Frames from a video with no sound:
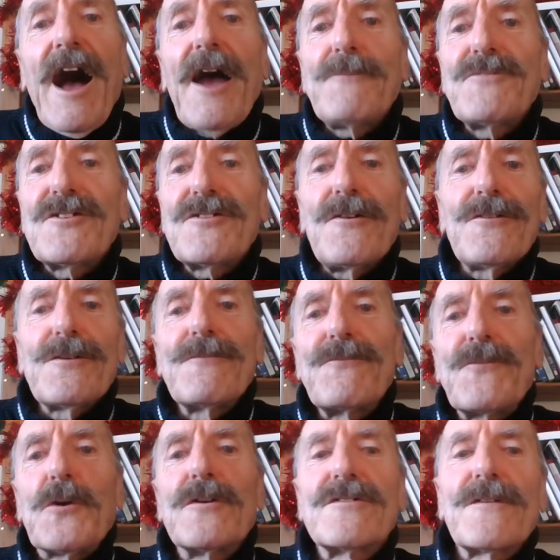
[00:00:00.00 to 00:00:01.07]
I'm sure that
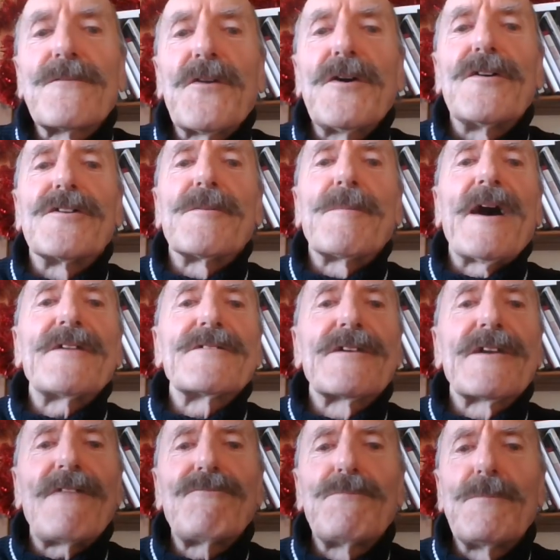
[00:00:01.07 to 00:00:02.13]
viewers have heard about the
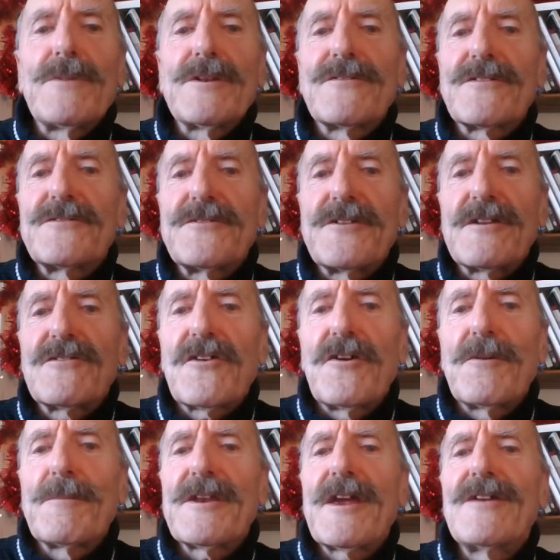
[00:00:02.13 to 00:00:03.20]
government's
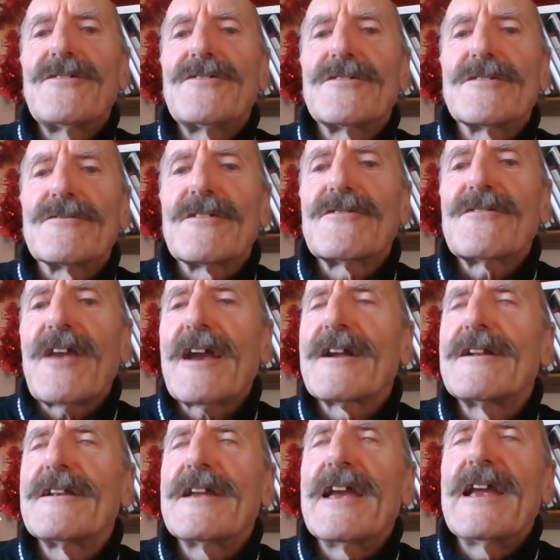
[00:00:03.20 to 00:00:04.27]
determination to
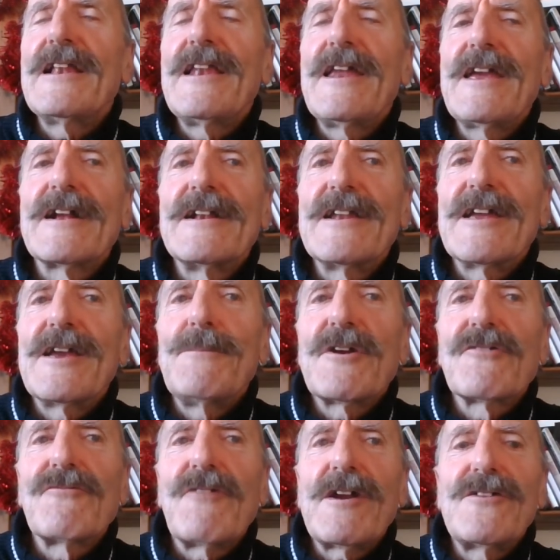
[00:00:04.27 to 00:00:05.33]
tackle illegal
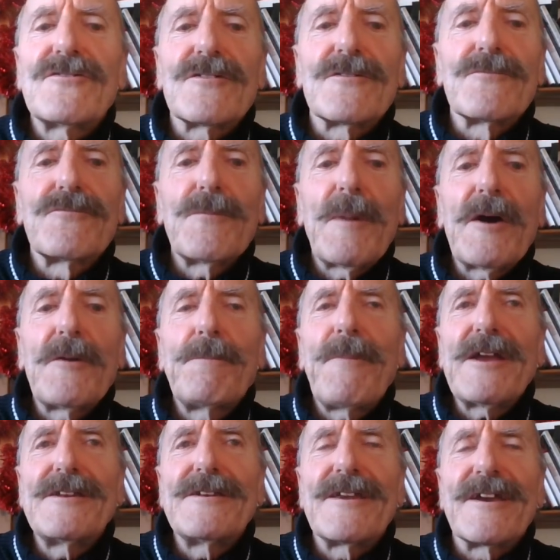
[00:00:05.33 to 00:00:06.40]
immigration from
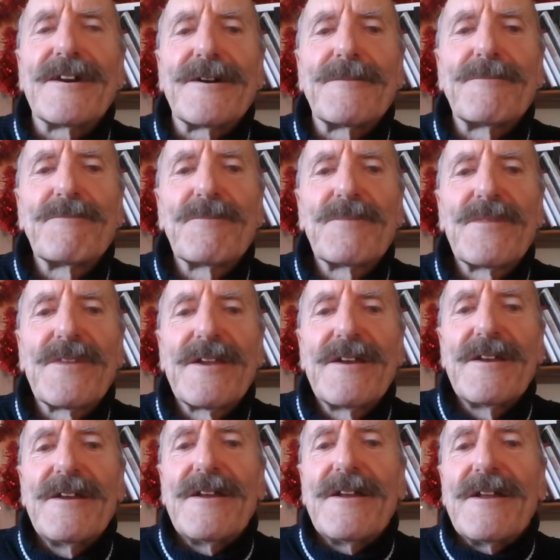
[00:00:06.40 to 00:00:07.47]
Albania.
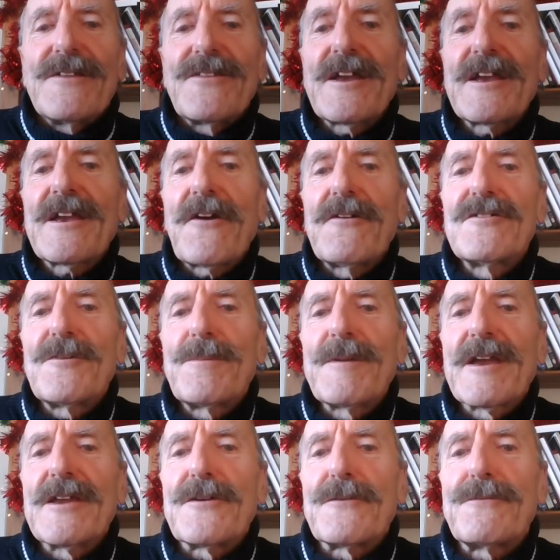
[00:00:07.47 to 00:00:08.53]
They're going to
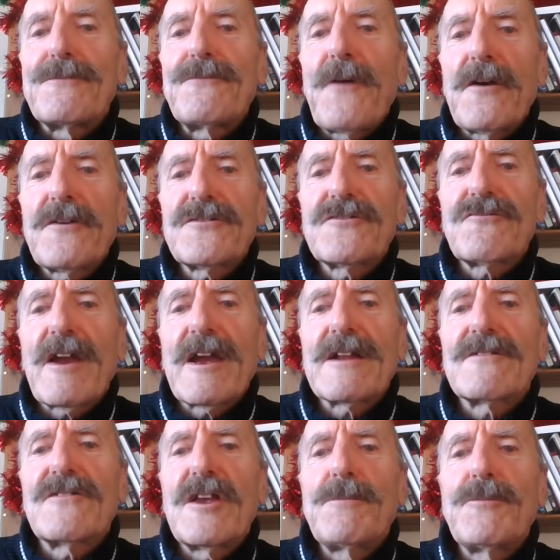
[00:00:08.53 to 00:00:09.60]
begin a
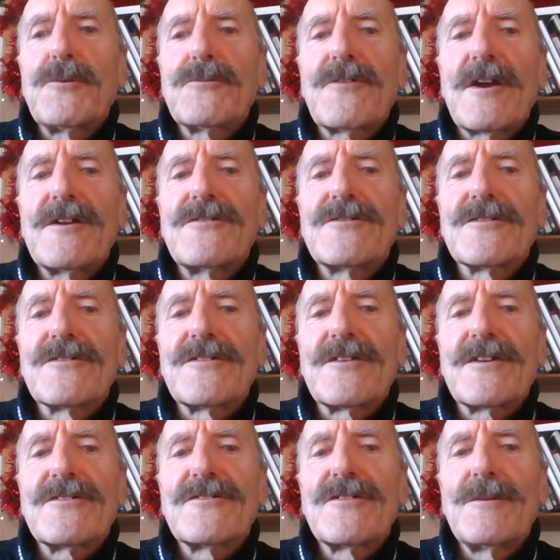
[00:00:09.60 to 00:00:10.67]
fast-track deportation
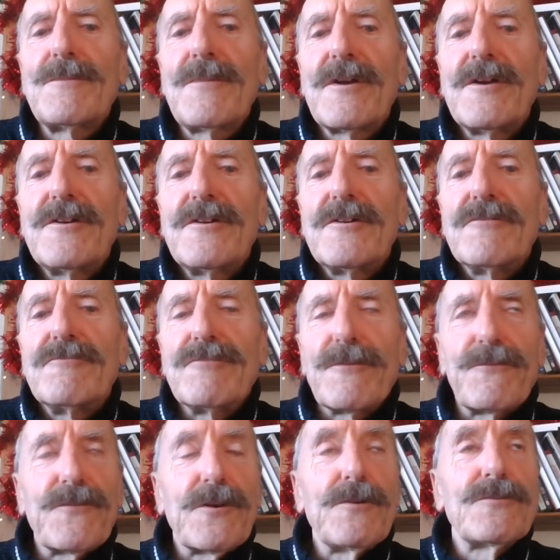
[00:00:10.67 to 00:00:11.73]
system,
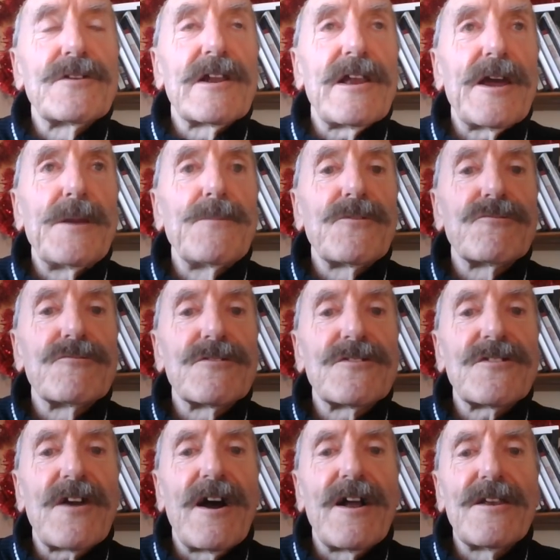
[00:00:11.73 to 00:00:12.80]
refuse claims for
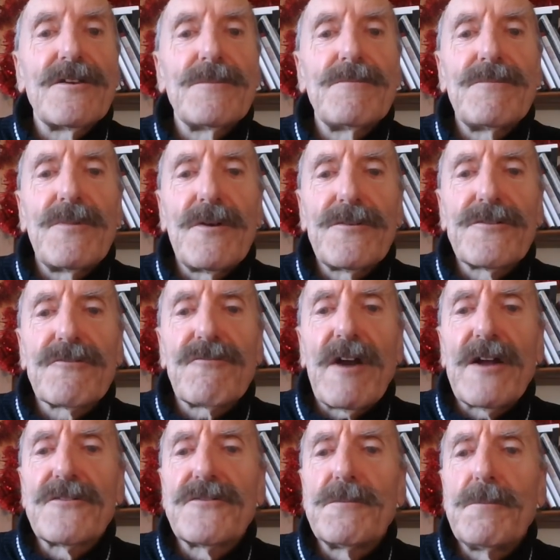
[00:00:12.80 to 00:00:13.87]
asylum on the
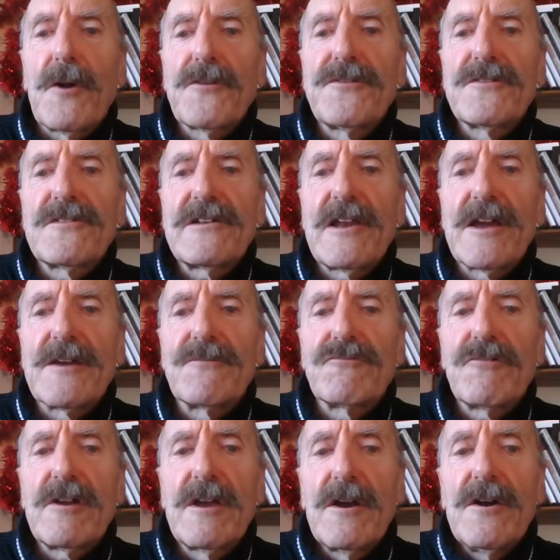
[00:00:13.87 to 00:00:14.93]
grounds of modern
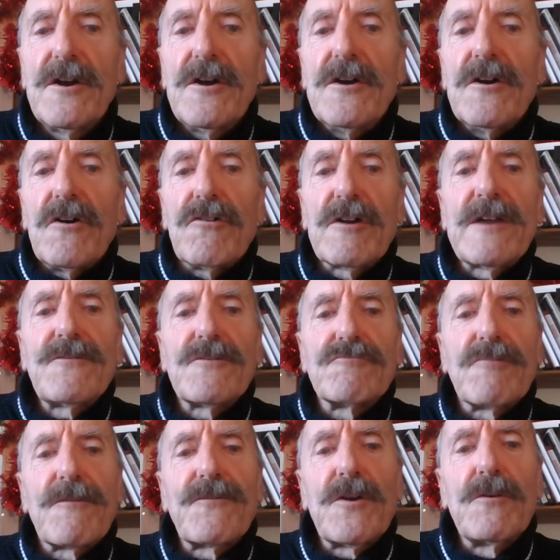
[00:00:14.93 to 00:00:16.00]
slavery, or
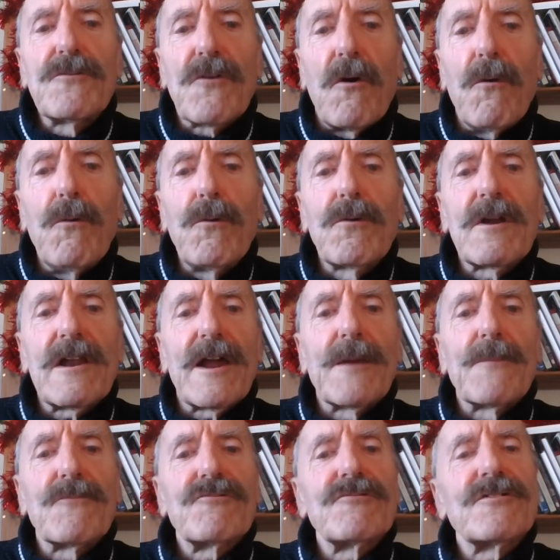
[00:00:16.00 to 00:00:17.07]
even refuse all
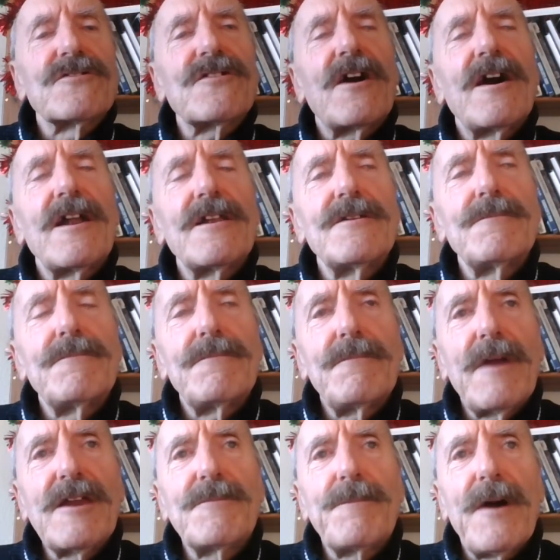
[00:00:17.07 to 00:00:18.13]
claims for asylum
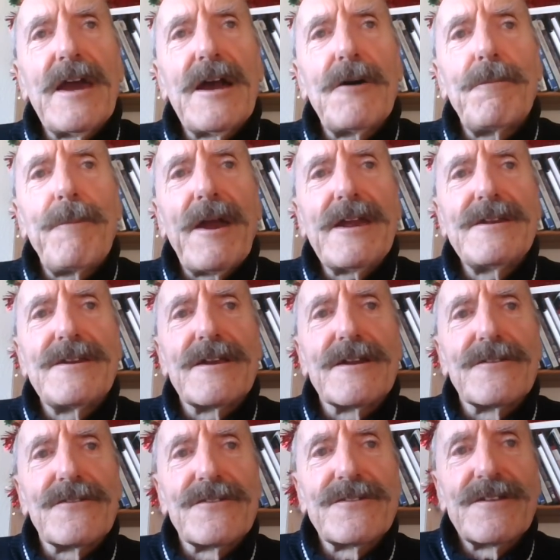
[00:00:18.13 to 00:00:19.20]
made by
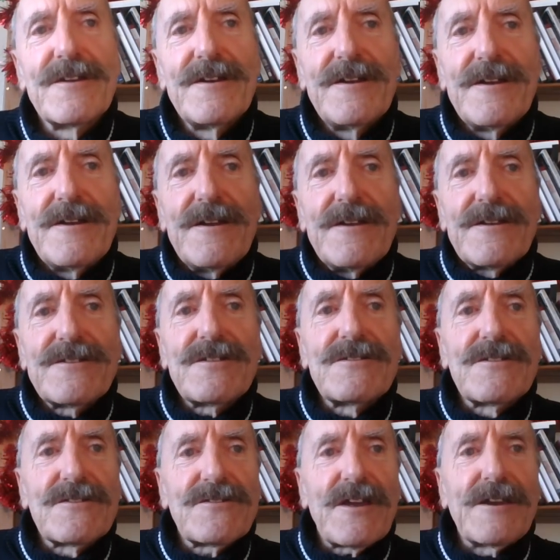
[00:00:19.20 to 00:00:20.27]
Albanians. This
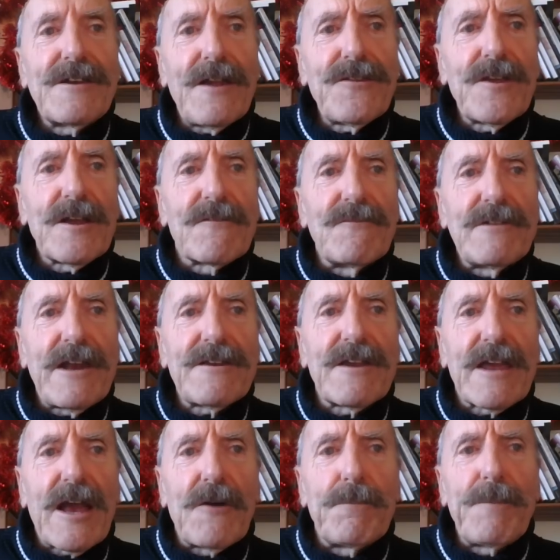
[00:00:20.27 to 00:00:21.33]
is to say nothing of
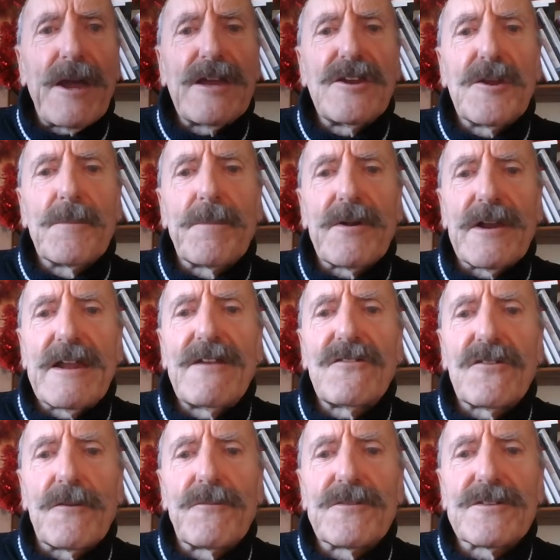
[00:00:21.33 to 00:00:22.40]
letting Albanian
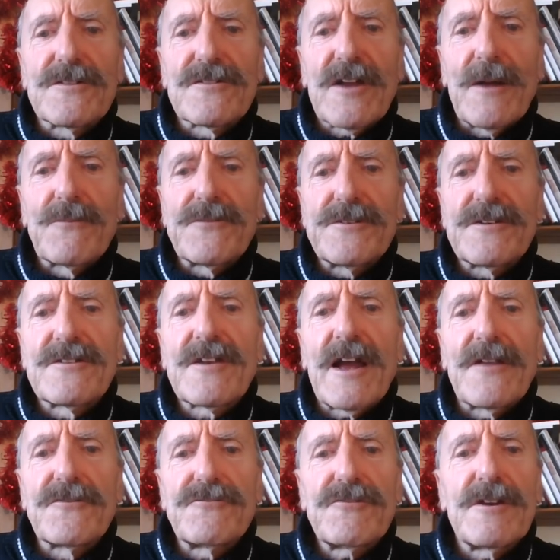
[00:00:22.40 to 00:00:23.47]
police officers come to this
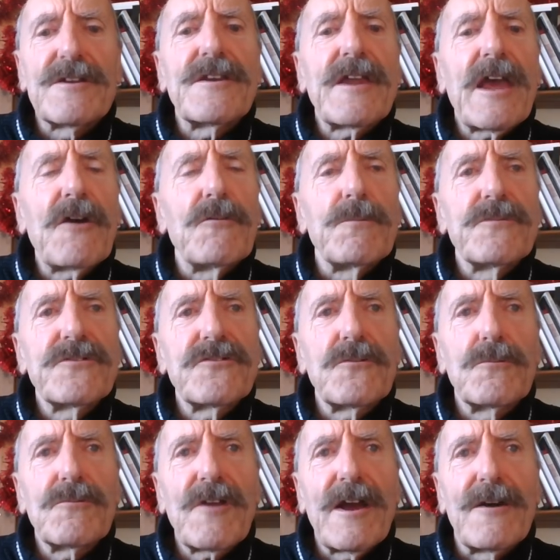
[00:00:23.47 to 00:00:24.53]
country and help
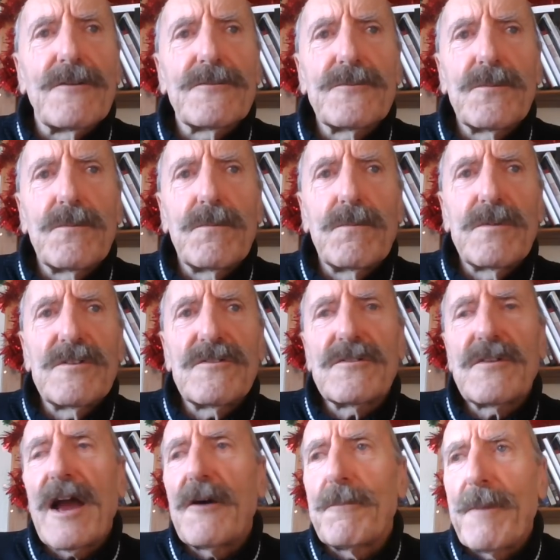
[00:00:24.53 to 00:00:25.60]
sort out
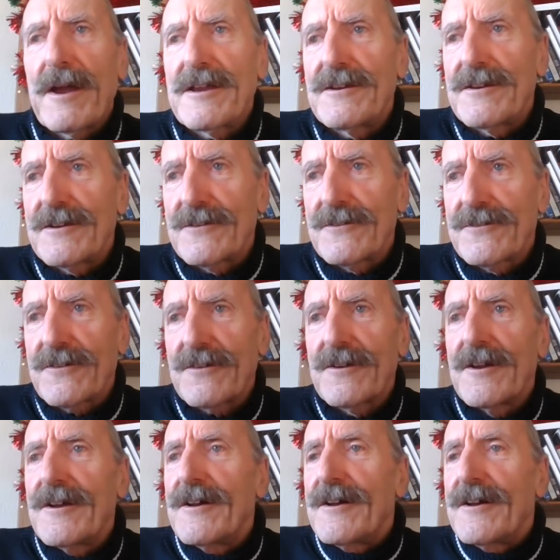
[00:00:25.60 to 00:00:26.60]
which Albanians